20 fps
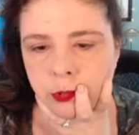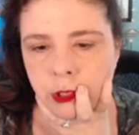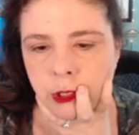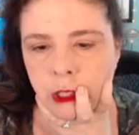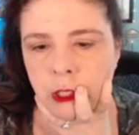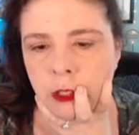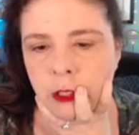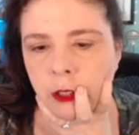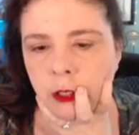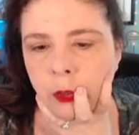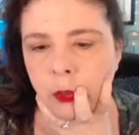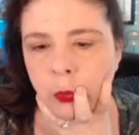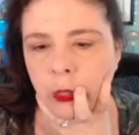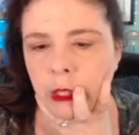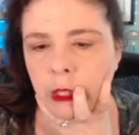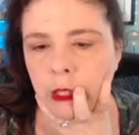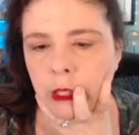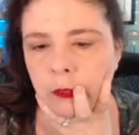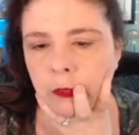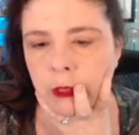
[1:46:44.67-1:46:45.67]
in a
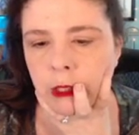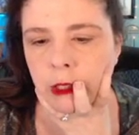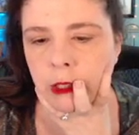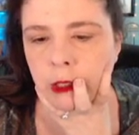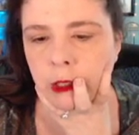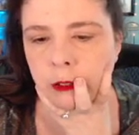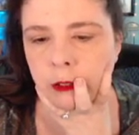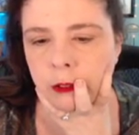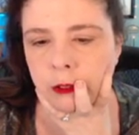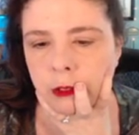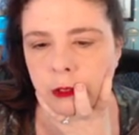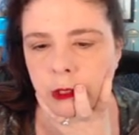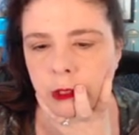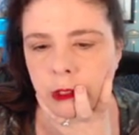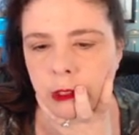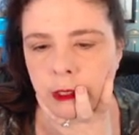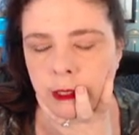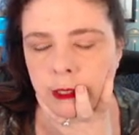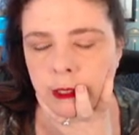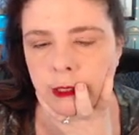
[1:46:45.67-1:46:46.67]
quickie video
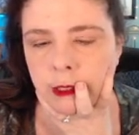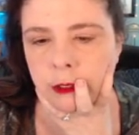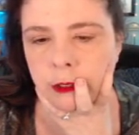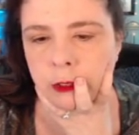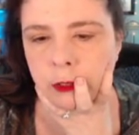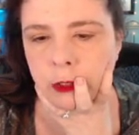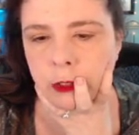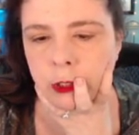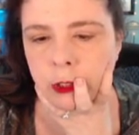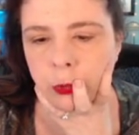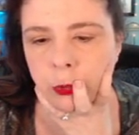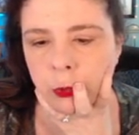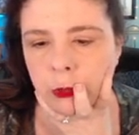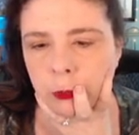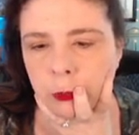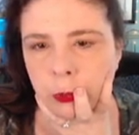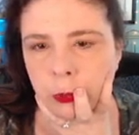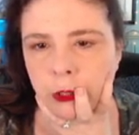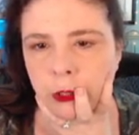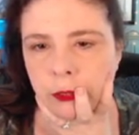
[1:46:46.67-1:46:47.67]
on how to do this one
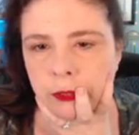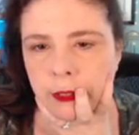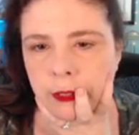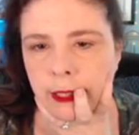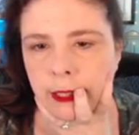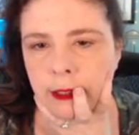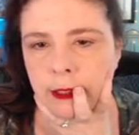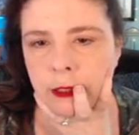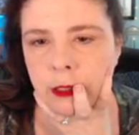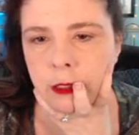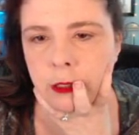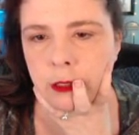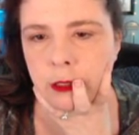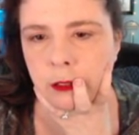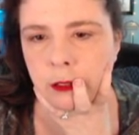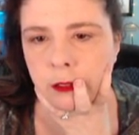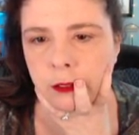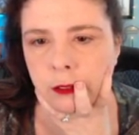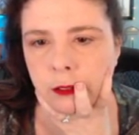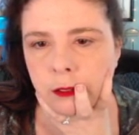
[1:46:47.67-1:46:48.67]
pretty fast
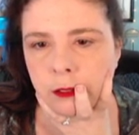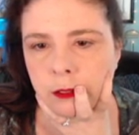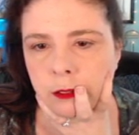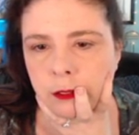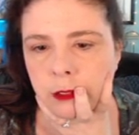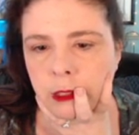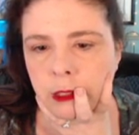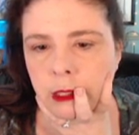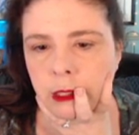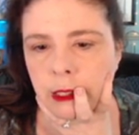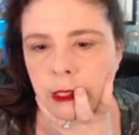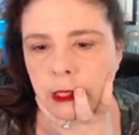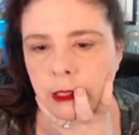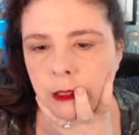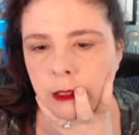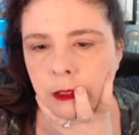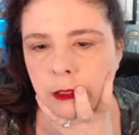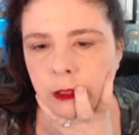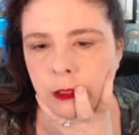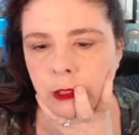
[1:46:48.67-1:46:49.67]
and get
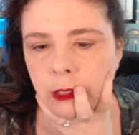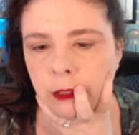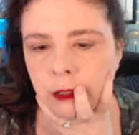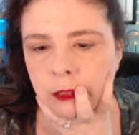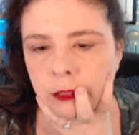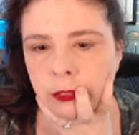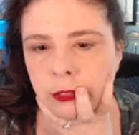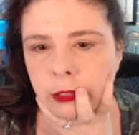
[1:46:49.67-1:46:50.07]
your stuff